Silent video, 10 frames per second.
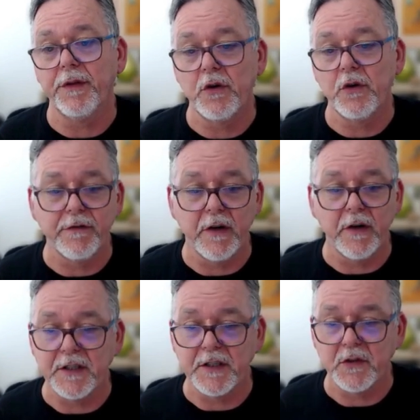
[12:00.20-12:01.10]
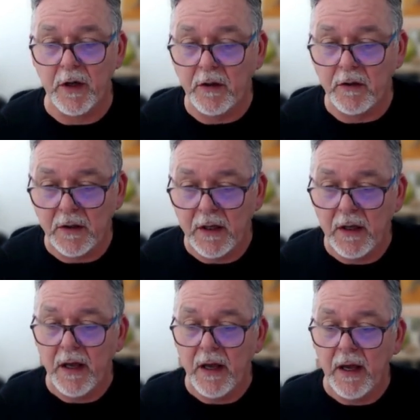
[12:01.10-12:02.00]
device as well.
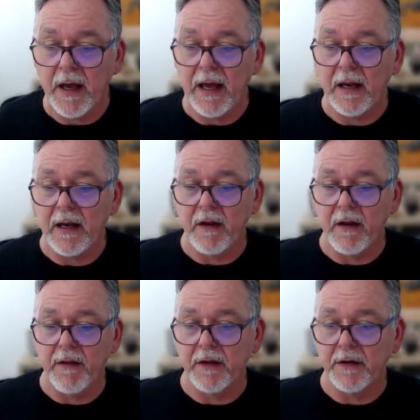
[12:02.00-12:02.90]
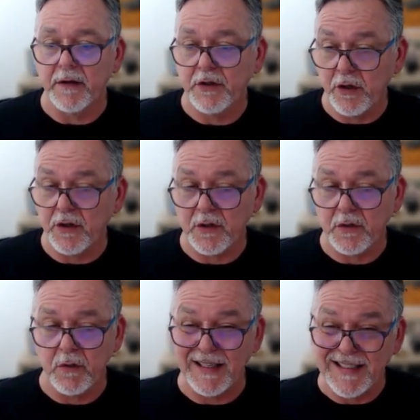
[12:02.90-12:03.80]
And the students,
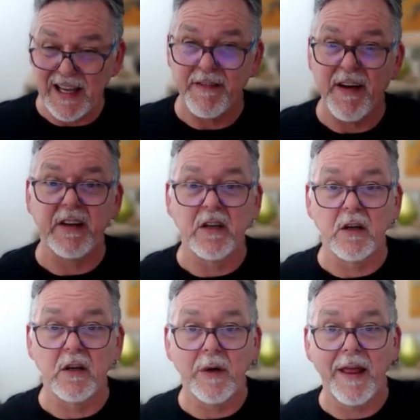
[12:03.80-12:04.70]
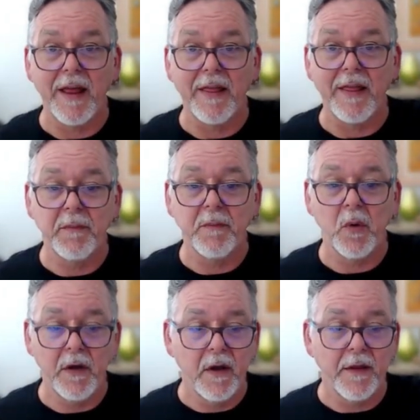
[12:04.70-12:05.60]
instead of having to look at the big board,
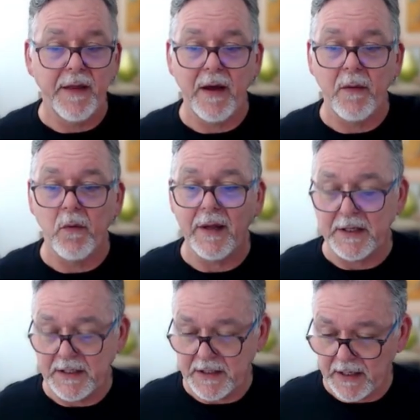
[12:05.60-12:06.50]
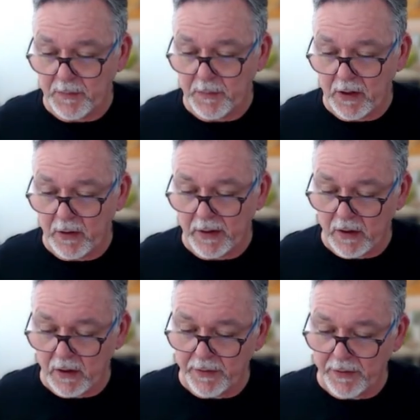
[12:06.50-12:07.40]
they will actually see it appearing
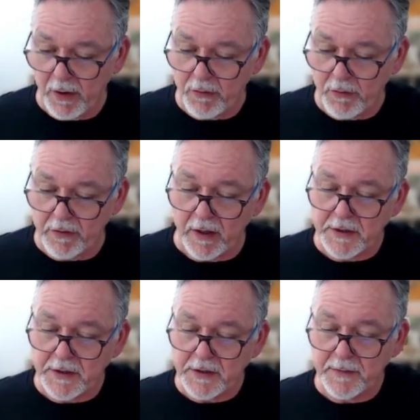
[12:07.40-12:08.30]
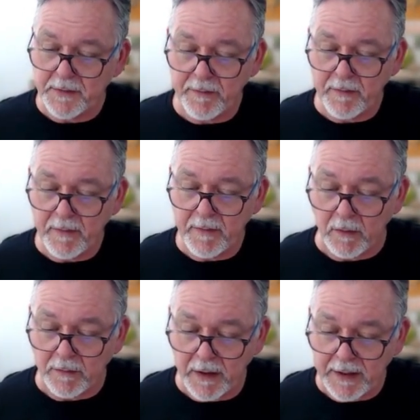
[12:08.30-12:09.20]
on their own device. Oh,
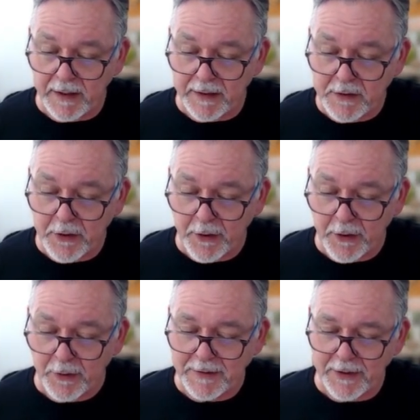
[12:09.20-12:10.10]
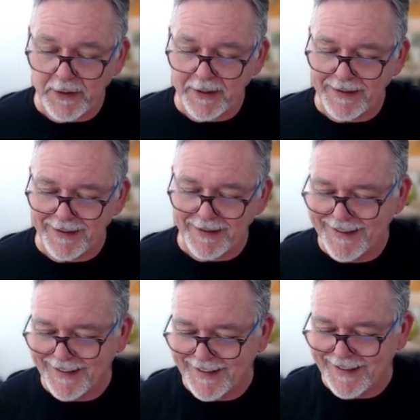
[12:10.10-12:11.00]
I need to turn it on. Sorry, I need to
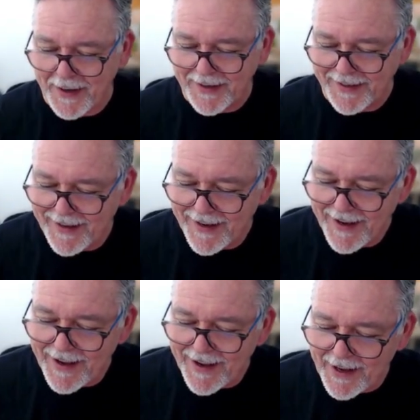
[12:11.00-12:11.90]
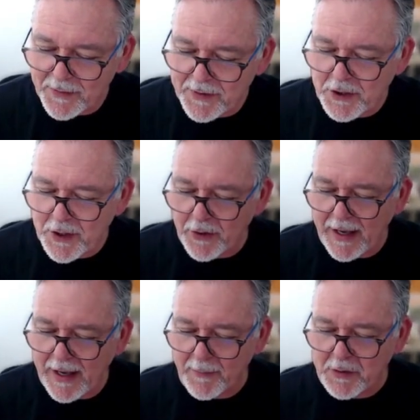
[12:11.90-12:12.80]
click that button to show the
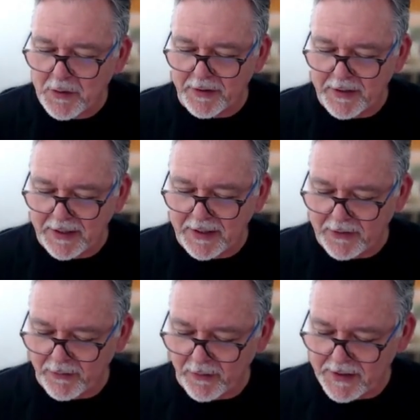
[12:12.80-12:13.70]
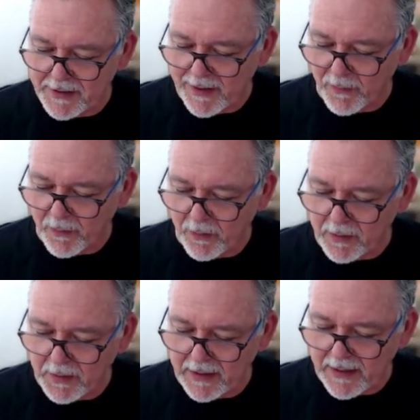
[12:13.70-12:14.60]
captions of the teacher's voice, and that will
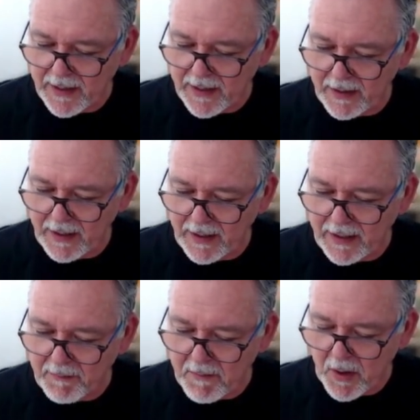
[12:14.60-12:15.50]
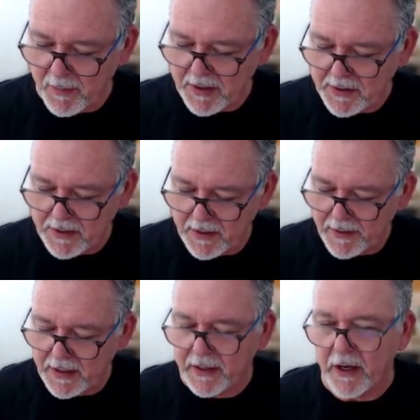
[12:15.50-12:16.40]
appear now any moment.
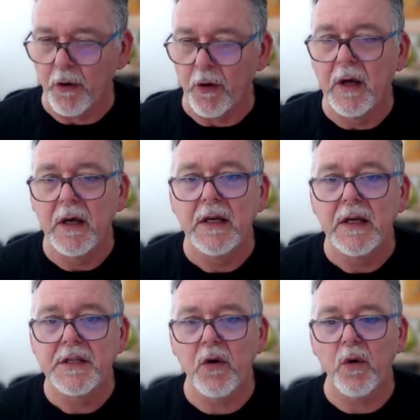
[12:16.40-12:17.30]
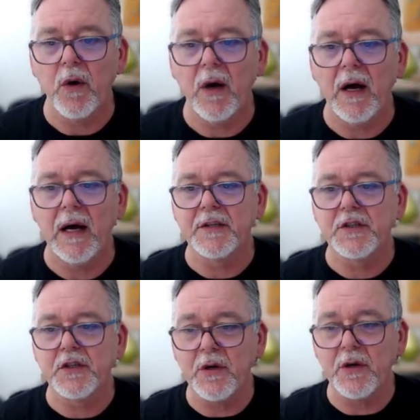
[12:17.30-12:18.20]
There you go. So a
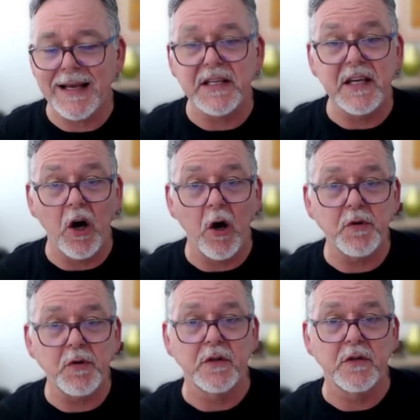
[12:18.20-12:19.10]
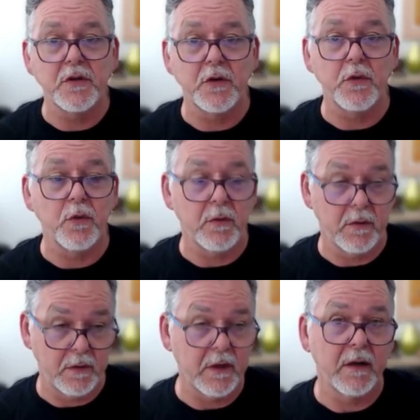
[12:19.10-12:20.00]
student has the option to,
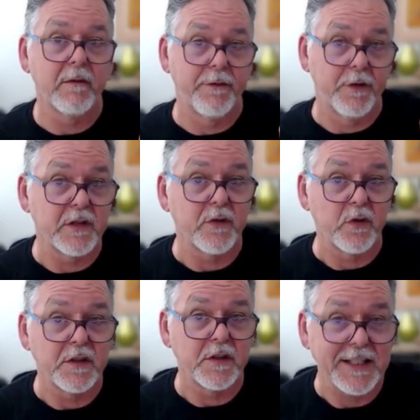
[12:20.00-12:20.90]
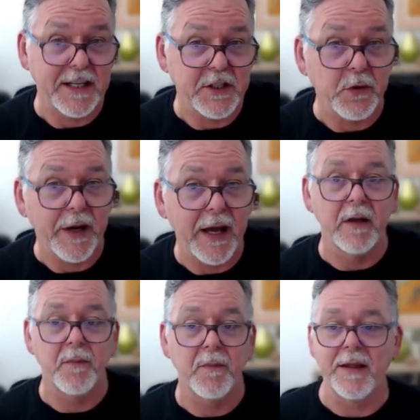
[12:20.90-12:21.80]
first of all, the teacher has to enable
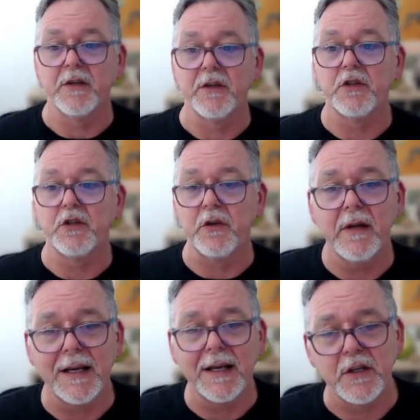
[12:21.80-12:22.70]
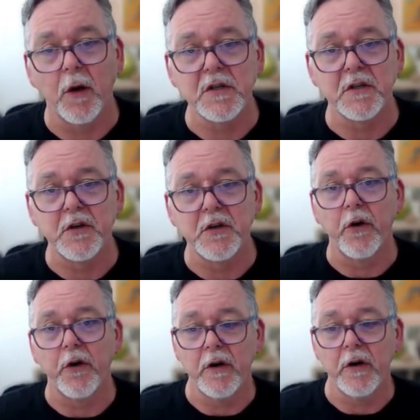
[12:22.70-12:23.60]
it, but then the student has the option to turn it on
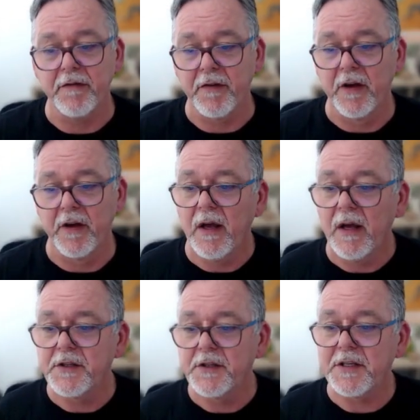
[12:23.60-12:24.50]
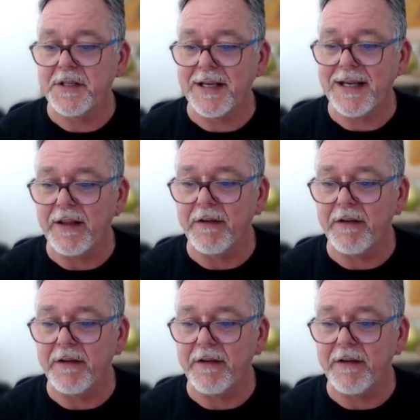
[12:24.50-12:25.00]
or off to see the